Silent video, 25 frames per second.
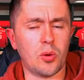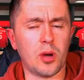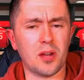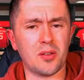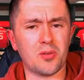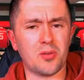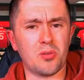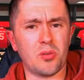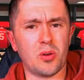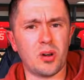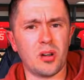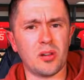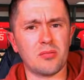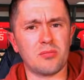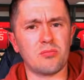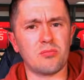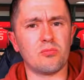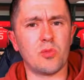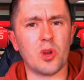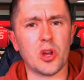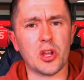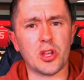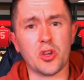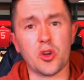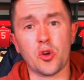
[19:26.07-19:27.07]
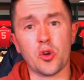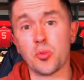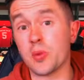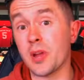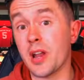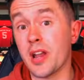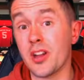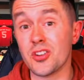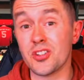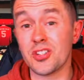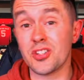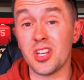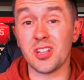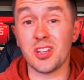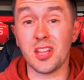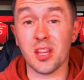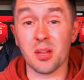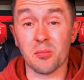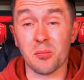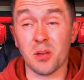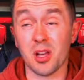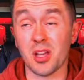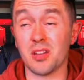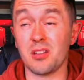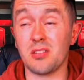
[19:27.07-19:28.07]
what young players you think
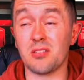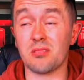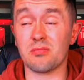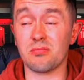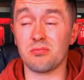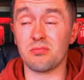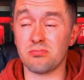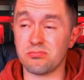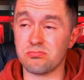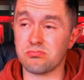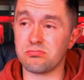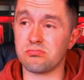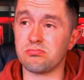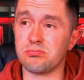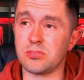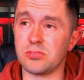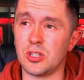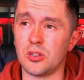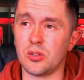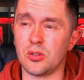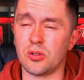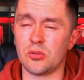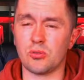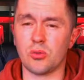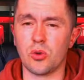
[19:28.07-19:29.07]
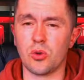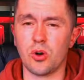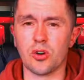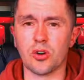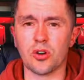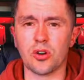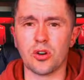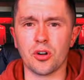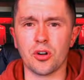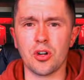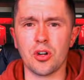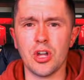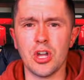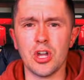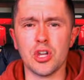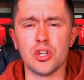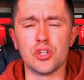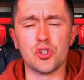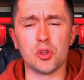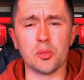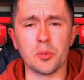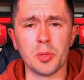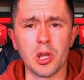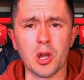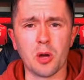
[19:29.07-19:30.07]
might work or
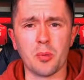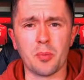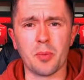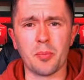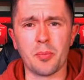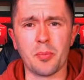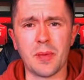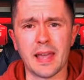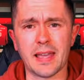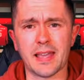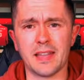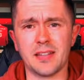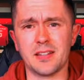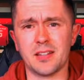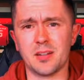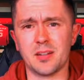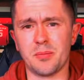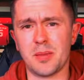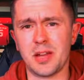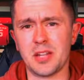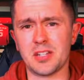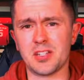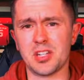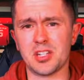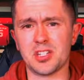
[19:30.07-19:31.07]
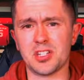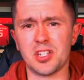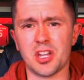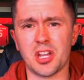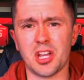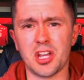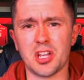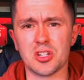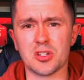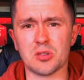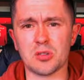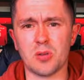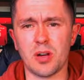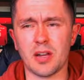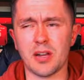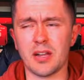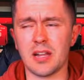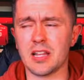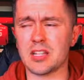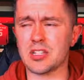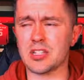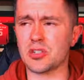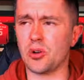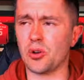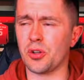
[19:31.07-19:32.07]
should be coming back into the Manchester United squad, let
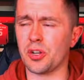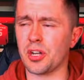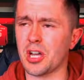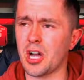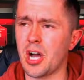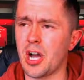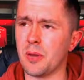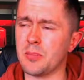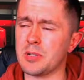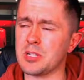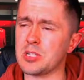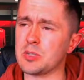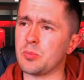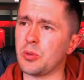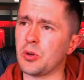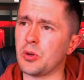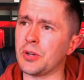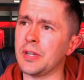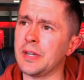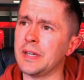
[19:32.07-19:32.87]
us know in the comments. But